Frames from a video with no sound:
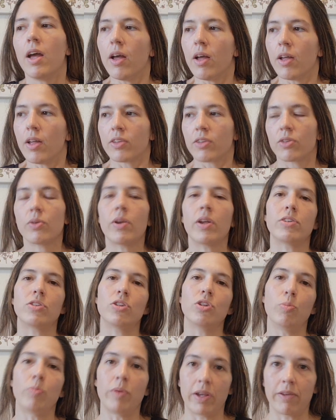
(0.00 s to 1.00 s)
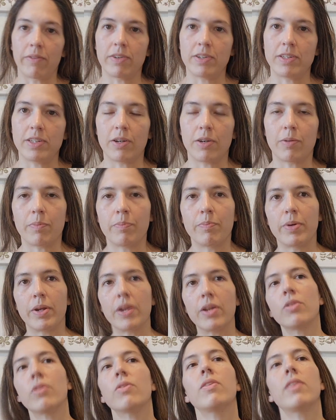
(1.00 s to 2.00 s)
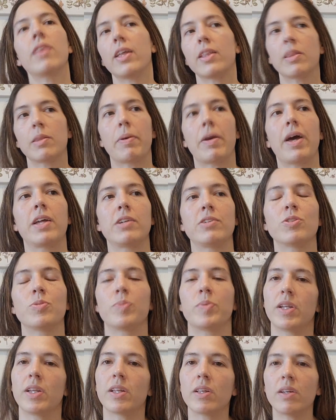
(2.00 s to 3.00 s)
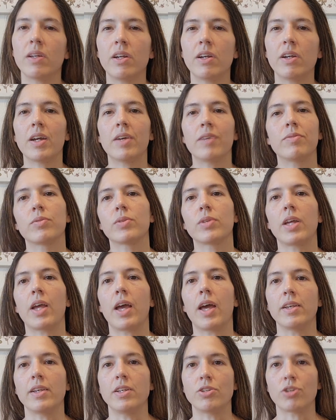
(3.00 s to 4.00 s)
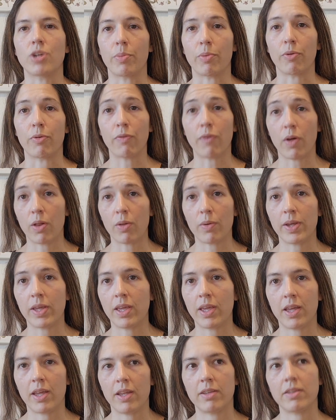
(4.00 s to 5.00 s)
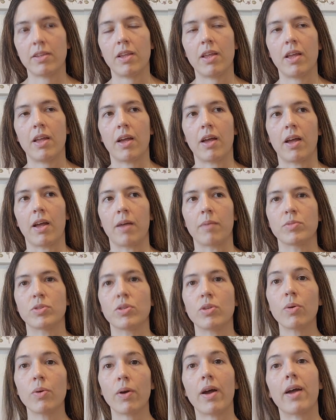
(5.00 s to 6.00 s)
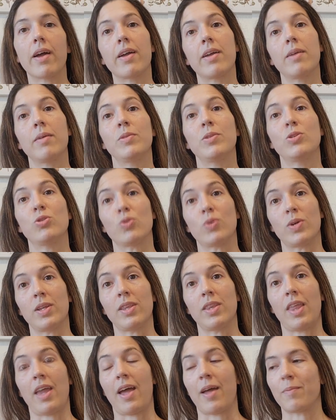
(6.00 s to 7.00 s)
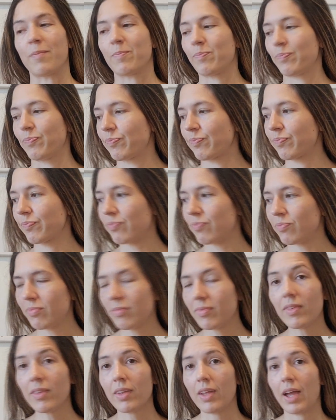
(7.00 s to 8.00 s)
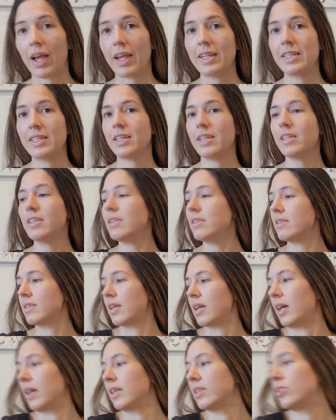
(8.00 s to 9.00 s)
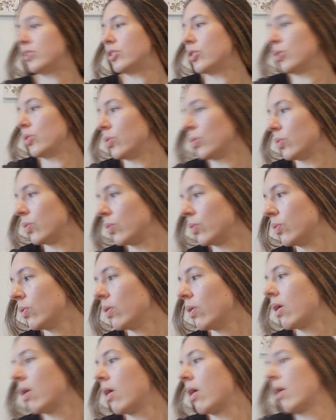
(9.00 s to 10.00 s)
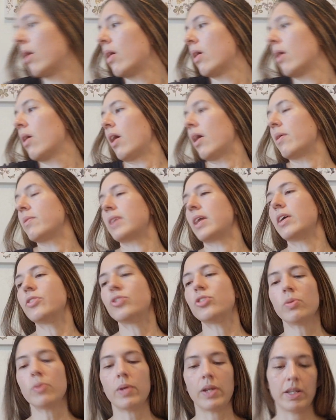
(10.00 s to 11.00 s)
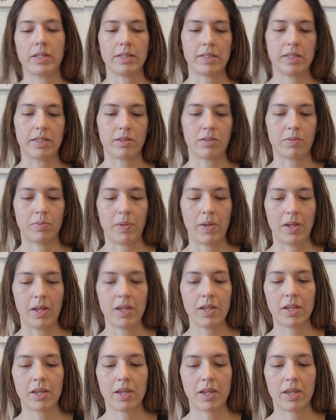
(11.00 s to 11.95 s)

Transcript: So not too big of a deal. But other than that, the pattern's pretty clear. really had any trouble following it. So I'm enjoying that. I did decide to, I was at Joann's this week,